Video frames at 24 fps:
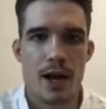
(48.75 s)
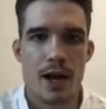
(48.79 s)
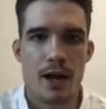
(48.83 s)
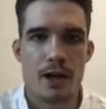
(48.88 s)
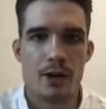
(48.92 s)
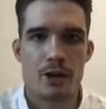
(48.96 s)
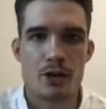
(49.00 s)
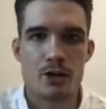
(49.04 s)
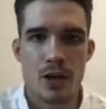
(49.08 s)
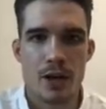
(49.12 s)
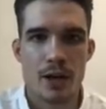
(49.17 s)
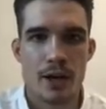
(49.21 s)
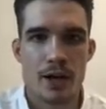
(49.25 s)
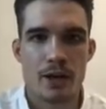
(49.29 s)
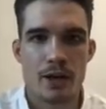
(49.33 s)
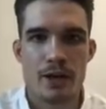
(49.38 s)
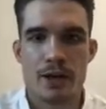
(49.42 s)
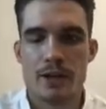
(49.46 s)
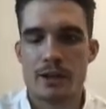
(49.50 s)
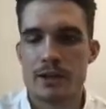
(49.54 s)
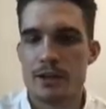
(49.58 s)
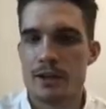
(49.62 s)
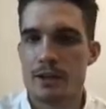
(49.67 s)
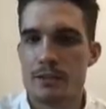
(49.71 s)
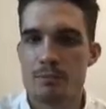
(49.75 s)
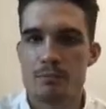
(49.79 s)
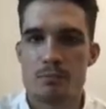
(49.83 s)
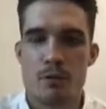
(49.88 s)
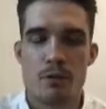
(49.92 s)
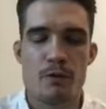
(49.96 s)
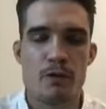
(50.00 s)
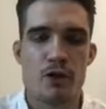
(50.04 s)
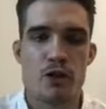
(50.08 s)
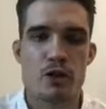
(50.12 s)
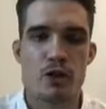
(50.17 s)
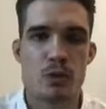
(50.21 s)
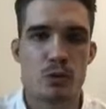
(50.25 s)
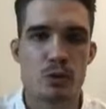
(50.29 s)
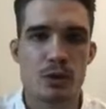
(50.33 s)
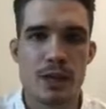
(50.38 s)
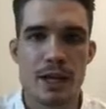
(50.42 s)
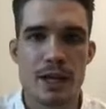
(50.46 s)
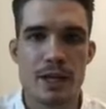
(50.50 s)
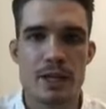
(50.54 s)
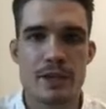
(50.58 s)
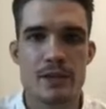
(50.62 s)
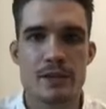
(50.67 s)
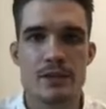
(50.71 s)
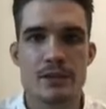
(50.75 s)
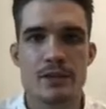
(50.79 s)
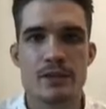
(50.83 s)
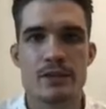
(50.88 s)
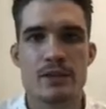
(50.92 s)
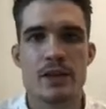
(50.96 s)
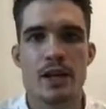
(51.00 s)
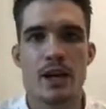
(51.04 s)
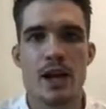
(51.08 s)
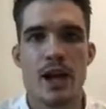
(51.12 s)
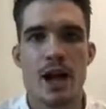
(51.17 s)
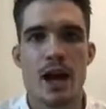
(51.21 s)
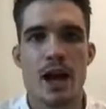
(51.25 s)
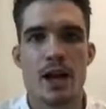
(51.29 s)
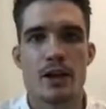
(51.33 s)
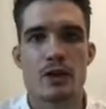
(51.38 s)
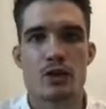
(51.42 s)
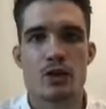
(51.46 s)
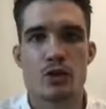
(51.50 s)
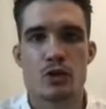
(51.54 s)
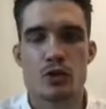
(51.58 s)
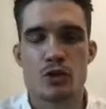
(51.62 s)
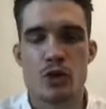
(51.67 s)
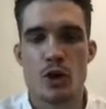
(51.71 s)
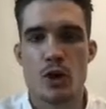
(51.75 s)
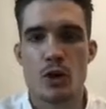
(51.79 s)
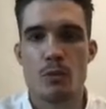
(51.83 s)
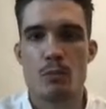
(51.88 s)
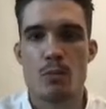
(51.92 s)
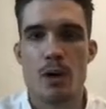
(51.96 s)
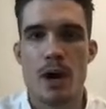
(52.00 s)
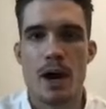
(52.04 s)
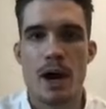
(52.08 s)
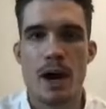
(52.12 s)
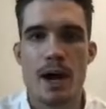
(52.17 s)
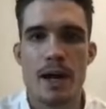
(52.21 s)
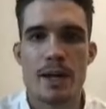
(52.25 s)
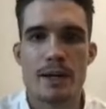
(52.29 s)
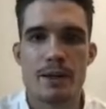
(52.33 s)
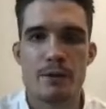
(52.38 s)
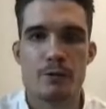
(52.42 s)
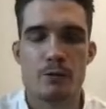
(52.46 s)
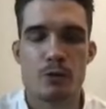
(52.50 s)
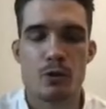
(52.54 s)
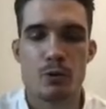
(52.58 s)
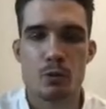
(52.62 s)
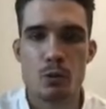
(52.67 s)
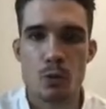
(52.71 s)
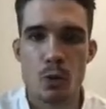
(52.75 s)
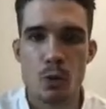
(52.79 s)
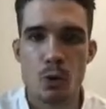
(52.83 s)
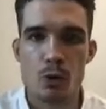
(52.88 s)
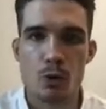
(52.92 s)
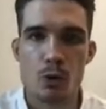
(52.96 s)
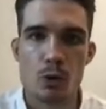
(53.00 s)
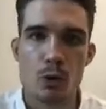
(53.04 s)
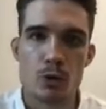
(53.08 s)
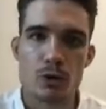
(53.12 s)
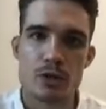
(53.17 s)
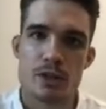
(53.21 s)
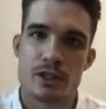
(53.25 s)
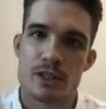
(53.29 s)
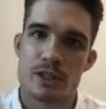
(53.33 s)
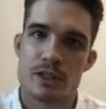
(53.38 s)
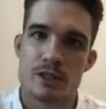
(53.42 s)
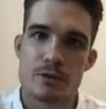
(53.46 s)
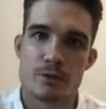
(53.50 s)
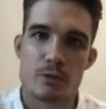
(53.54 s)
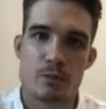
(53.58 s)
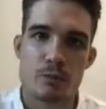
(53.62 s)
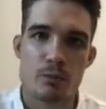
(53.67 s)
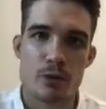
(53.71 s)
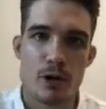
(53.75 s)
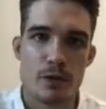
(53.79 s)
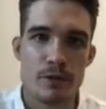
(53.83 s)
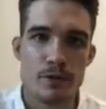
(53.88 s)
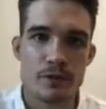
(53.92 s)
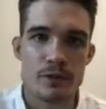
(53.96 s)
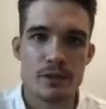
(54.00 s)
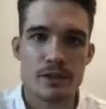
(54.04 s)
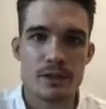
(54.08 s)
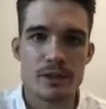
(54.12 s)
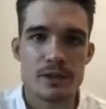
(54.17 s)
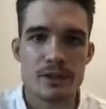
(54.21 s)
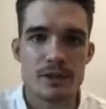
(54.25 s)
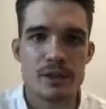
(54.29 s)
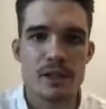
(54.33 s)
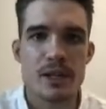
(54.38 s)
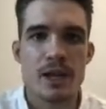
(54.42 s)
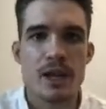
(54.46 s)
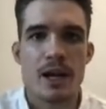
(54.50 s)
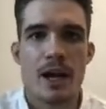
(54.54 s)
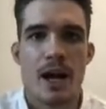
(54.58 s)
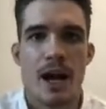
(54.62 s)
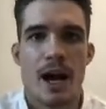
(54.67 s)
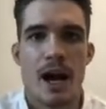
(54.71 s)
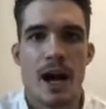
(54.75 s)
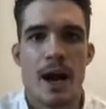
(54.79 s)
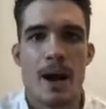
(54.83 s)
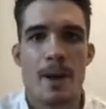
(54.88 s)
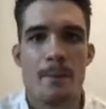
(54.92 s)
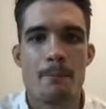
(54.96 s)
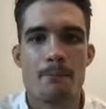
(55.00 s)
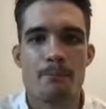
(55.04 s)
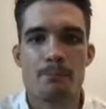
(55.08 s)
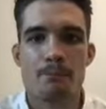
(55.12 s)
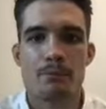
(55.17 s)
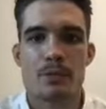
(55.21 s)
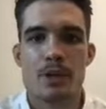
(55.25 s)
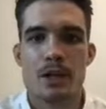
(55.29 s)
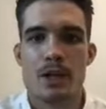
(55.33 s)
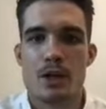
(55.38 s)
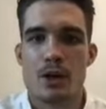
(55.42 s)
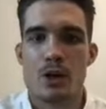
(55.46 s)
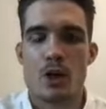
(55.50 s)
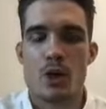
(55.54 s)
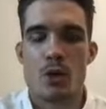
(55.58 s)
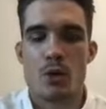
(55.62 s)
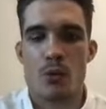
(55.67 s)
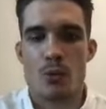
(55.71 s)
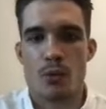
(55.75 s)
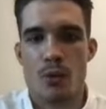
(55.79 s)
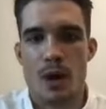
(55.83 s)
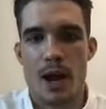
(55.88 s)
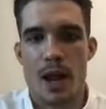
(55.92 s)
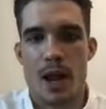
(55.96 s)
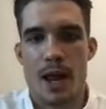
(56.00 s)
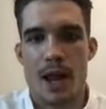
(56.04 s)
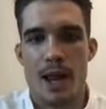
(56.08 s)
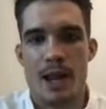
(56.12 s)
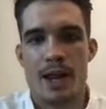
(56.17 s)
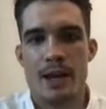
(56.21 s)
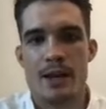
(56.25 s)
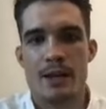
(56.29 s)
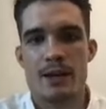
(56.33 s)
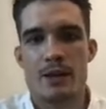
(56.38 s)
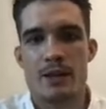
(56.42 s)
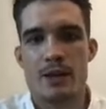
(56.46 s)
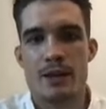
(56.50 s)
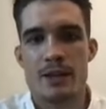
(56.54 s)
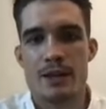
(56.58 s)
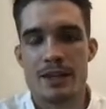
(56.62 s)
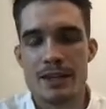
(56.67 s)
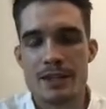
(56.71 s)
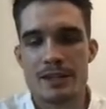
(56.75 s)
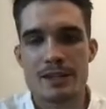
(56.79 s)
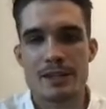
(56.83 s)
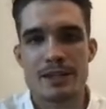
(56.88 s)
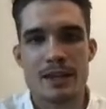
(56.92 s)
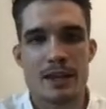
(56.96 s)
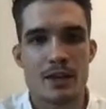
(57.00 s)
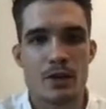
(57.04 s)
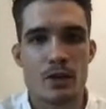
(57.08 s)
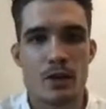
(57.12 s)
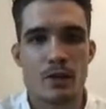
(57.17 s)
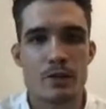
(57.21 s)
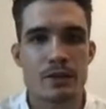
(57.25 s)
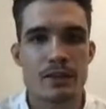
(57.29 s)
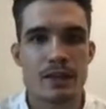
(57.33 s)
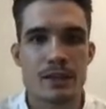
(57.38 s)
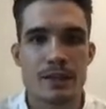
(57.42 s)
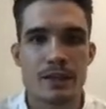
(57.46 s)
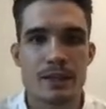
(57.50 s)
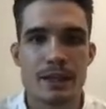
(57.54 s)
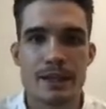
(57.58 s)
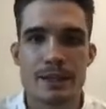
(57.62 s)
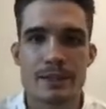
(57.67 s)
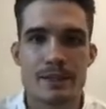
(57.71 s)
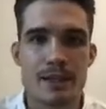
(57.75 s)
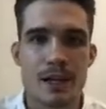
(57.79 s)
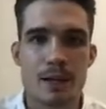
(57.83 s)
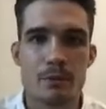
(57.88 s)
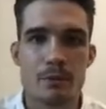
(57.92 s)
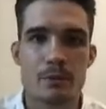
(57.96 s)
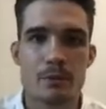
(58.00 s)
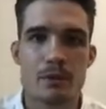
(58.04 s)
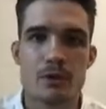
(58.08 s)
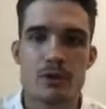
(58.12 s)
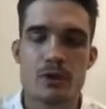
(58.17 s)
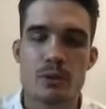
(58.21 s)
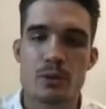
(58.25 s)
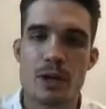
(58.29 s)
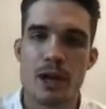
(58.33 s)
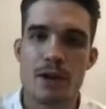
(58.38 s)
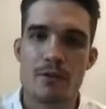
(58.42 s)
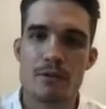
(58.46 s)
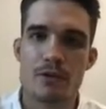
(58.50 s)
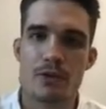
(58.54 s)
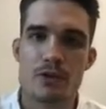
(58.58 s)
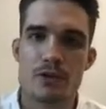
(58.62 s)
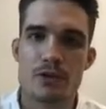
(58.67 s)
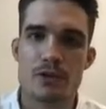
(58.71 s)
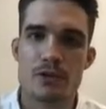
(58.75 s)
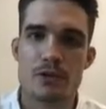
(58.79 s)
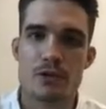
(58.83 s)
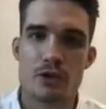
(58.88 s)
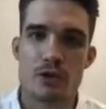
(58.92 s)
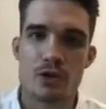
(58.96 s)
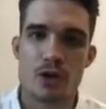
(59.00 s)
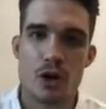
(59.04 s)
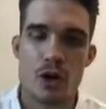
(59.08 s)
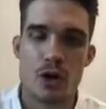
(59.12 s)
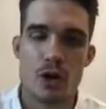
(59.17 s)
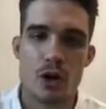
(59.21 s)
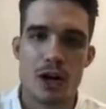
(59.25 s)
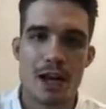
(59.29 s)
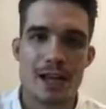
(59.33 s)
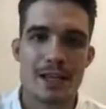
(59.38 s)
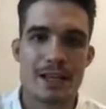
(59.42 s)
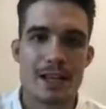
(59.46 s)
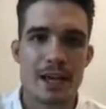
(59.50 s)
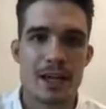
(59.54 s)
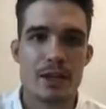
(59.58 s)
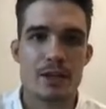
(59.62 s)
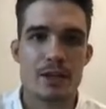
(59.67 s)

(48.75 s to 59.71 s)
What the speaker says: China, provincial leaders controlled by different warlords in these different provinces. And this then obviously leads up until we have this, again,